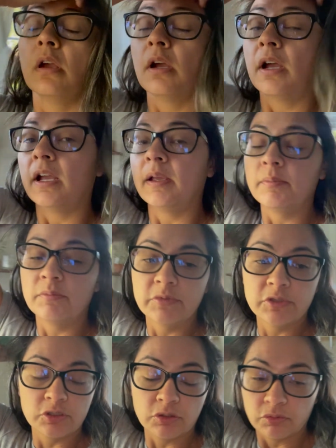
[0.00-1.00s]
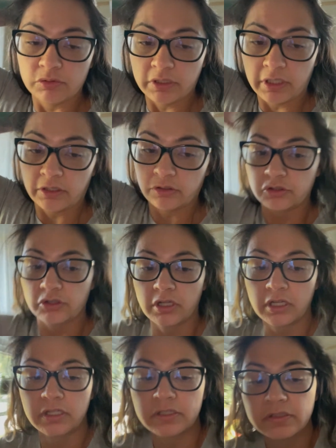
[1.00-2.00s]
I'm so tired, you
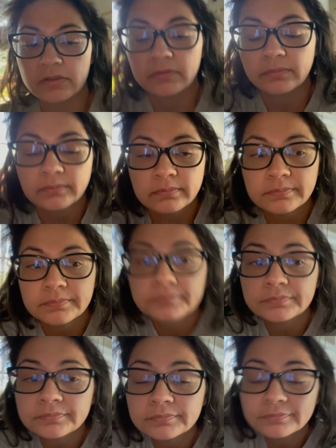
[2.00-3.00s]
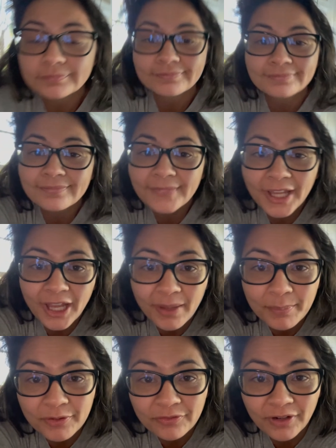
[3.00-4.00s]
guys.
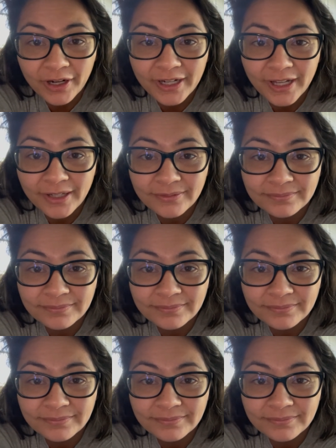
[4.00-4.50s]
Happy Friday.